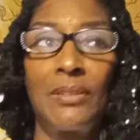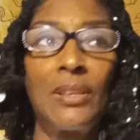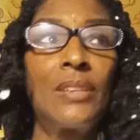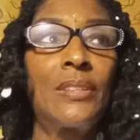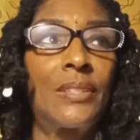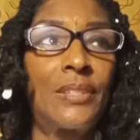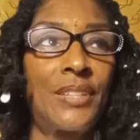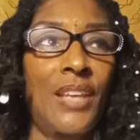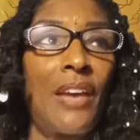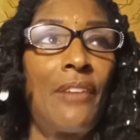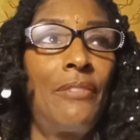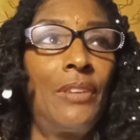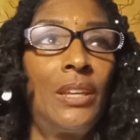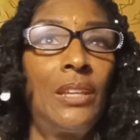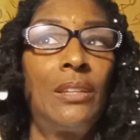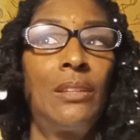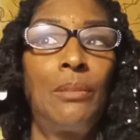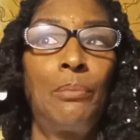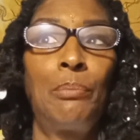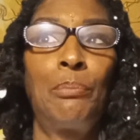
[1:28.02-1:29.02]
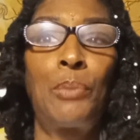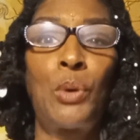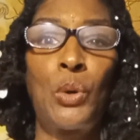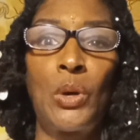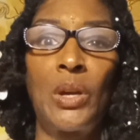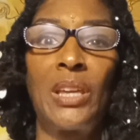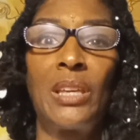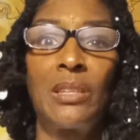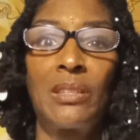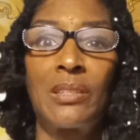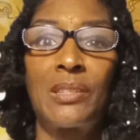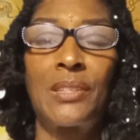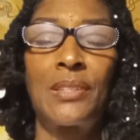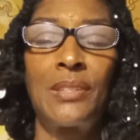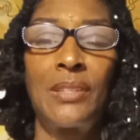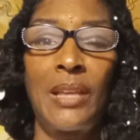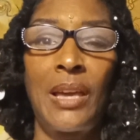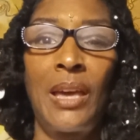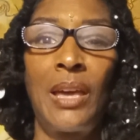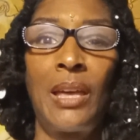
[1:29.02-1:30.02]
seven points
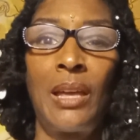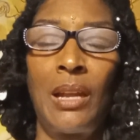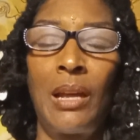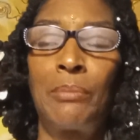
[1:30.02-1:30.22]
that